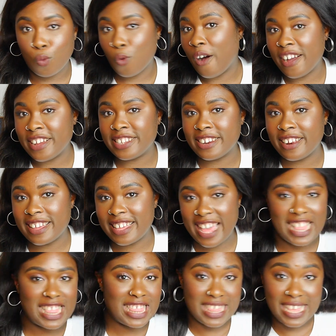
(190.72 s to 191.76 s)
Why did I
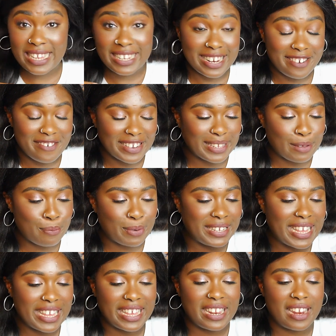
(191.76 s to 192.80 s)
get these lyrics in
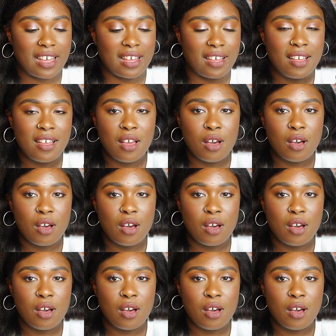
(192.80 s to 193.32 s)
particular?